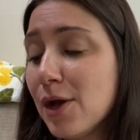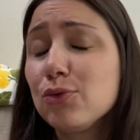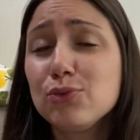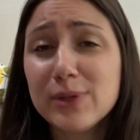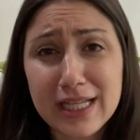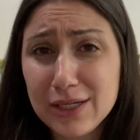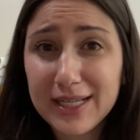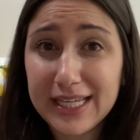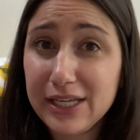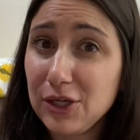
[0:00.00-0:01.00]

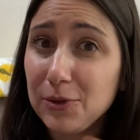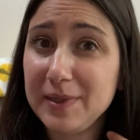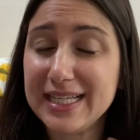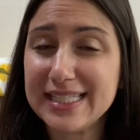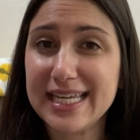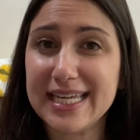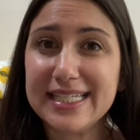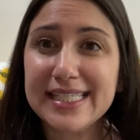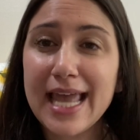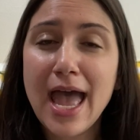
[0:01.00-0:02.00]
Really cute
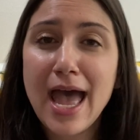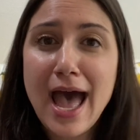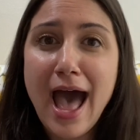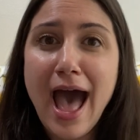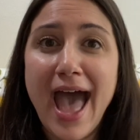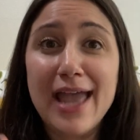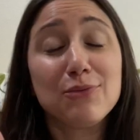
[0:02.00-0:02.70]
pieces. I